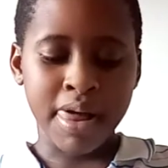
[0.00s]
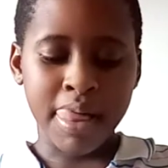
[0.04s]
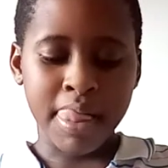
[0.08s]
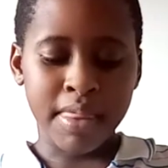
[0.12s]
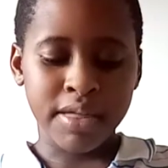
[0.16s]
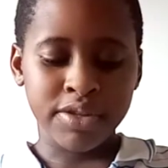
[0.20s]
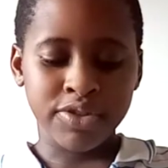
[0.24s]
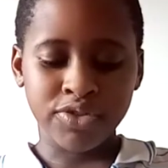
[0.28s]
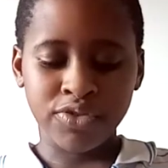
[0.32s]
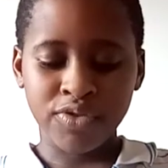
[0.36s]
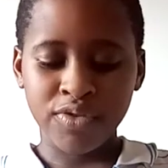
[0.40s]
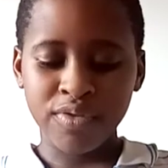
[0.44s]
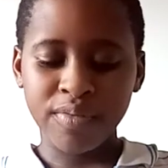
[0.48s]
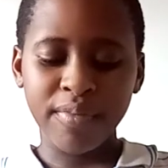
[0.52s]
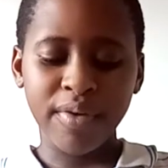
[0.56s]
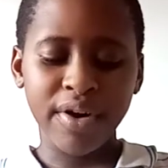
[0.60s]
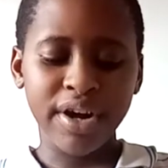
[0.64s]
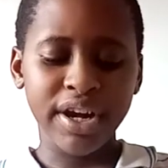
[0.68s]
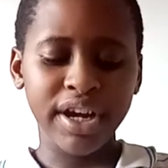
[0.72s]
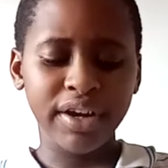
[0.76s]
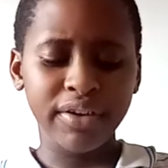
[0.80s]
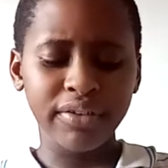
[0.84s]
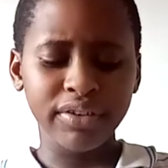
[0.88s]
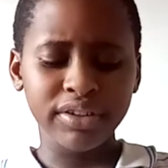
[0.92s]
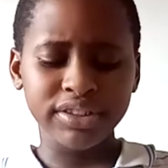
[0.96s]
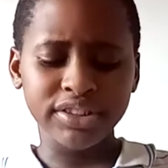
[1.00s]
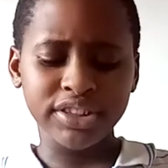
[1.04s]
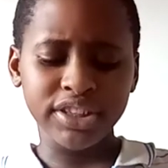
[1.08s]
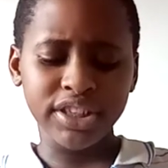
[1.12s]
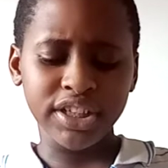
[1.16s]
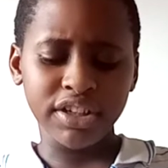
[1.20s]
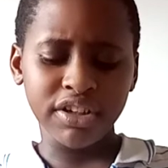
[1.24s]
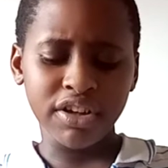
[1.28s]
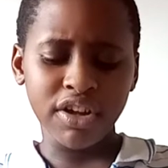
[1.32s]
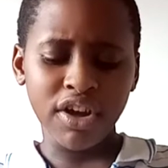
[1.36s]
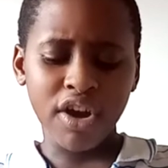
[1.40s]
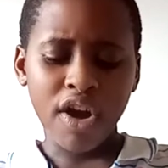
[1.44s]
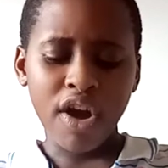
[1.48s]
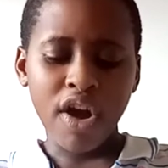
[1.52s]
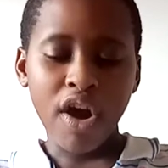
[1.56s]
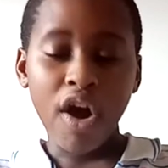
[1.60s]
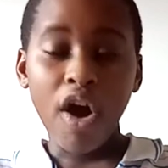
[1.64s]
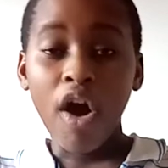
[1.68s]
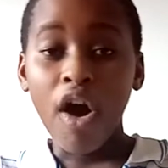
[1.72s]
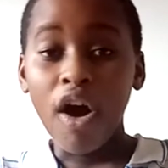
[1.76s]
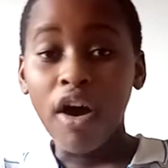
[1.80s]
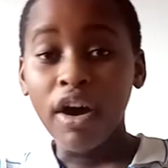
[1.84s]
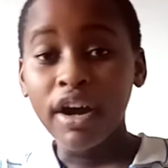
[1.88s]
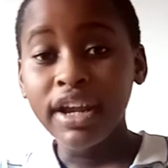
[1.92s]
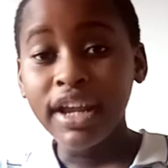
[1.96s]
School morning routine,
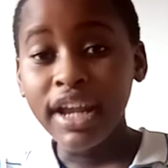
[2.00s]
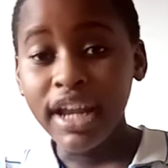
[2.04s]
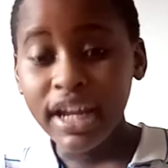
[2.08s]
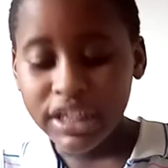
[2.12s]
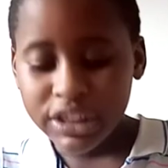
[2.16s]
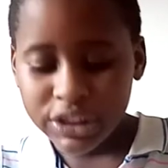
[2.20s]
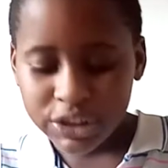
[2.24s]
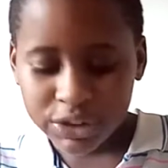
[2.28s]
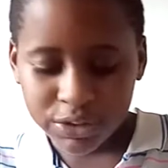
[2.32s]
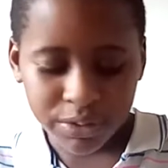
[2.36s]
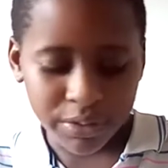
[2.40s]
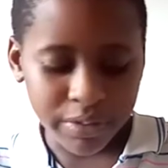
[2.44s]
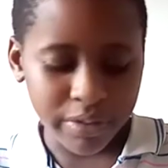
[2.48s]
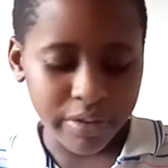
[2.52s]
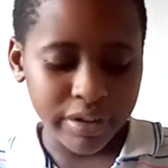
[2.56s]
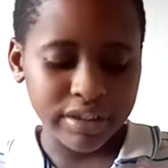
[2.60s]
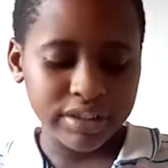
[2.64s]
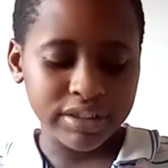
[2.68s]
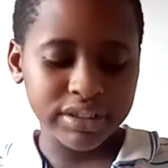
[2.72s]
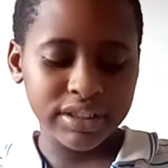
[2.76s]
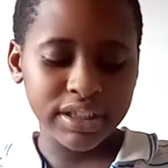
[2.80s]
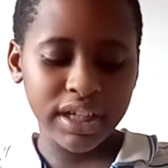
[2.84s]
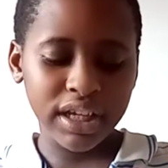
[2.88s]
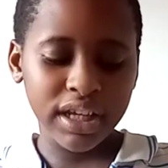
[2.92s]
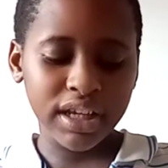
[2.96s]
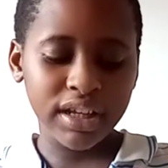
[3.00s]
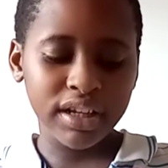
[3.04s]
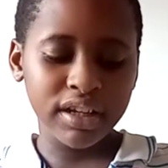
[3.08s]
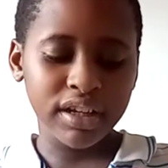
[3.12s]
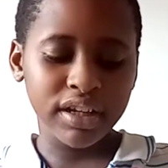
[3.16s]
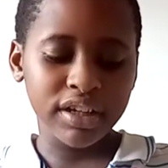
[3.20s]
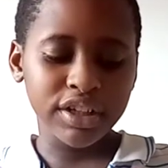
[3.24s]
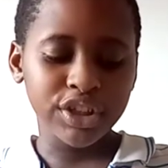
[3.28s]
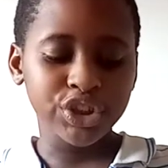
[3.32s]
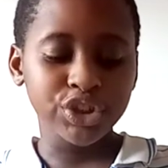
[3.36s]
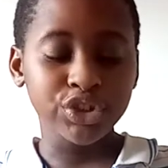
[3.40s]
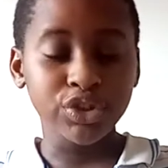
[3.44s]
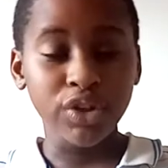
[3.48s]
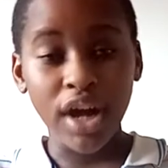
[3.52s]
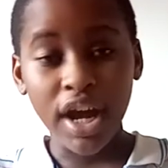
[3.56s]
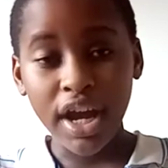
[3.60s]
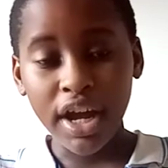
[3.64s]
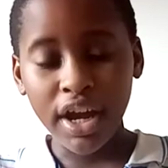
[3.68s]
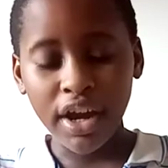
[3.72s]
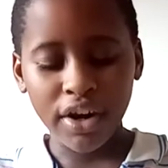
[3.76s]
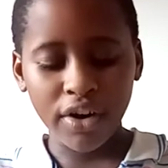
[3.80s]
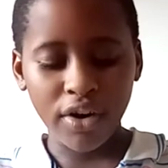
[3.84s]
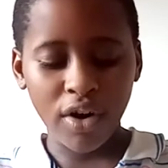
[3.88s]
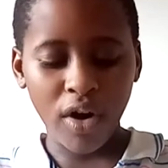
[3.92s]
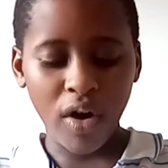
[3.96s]
online school routine, try
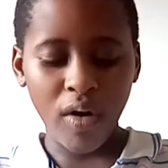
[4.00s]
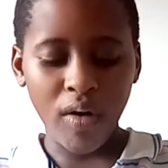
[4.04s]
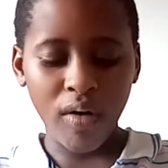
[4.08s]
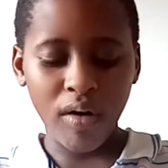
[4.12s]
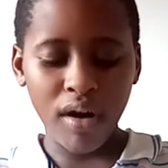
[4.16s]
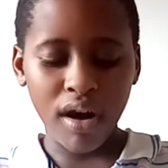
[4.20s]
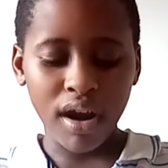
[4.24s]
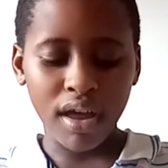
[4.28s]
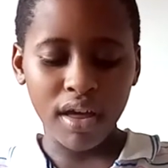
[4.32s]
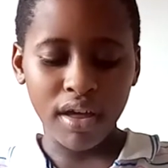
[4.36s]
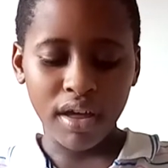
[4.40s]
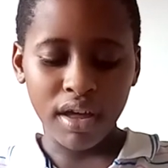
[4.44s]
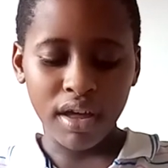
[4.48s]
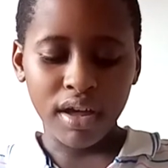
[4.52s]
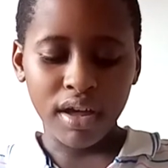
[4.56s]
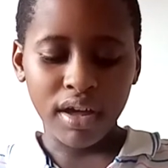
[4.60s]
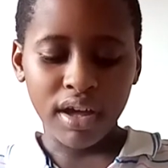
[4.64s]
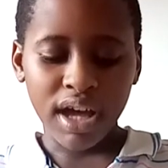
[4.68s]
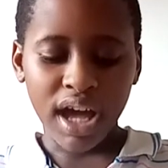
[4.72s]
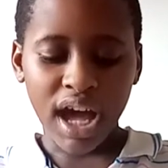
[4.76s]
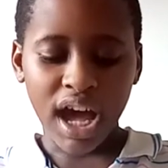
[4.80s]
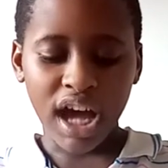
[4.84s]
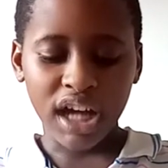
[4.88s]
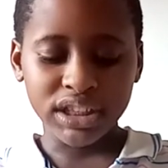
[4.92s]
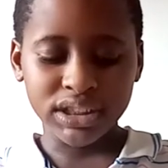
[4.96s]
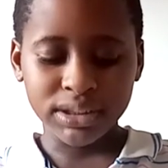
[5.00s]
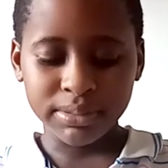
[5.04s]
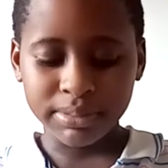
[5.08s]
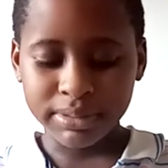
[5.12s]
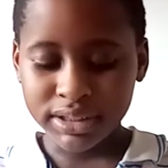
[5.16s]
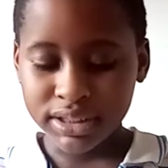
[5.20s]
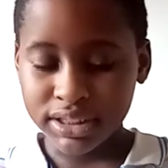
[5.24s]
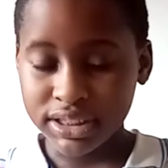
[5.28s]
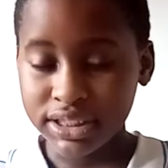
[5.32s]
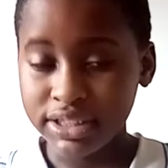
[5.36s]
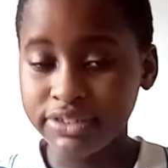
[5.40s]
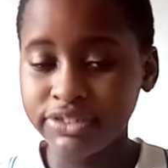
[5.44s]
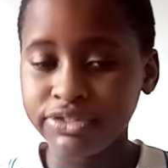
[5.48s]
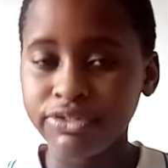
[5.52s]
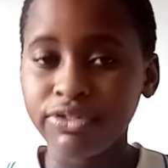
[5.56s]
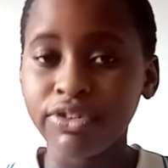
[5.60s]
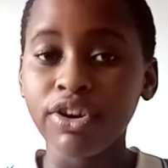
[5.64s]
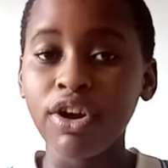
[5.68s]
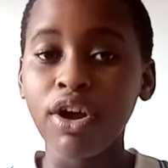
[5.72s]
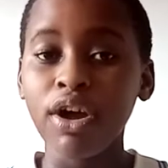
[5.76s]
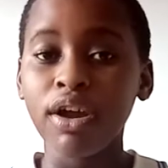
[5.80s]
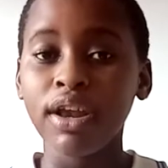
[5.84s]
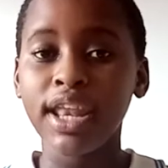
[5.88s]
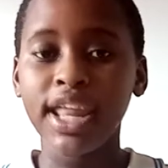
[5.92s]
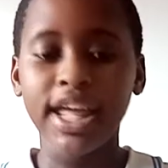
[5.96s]
on haul, how to be successful in
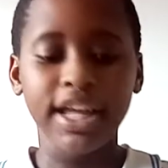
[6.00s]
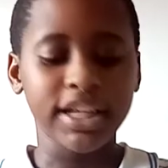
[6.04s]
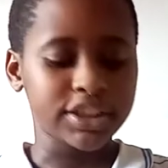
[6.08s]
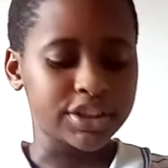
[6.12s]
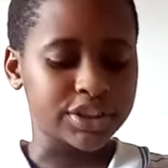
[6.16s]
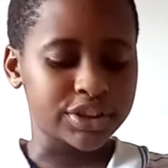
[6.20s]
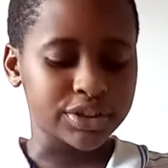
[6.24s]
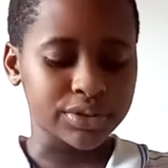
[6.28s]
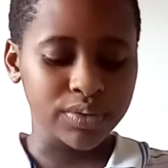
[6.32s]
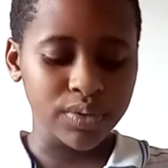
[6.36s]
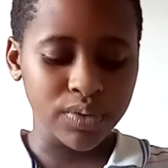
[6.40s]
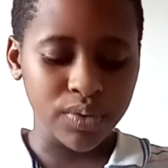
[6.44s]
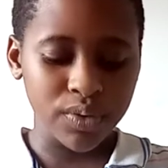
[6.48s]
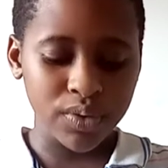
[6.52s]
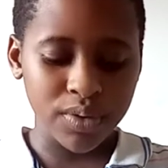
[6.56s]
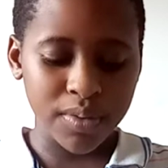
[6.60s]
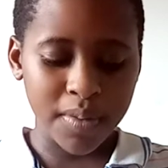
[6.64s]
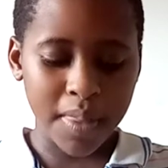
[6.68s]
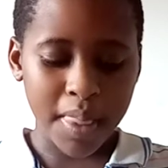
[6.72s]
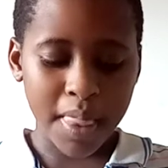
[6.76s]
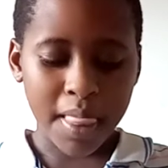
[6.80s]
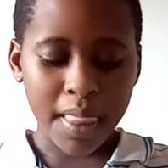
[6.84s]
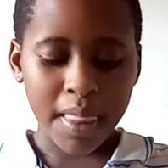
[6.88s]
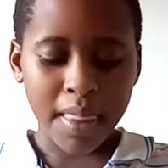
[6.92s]
online school,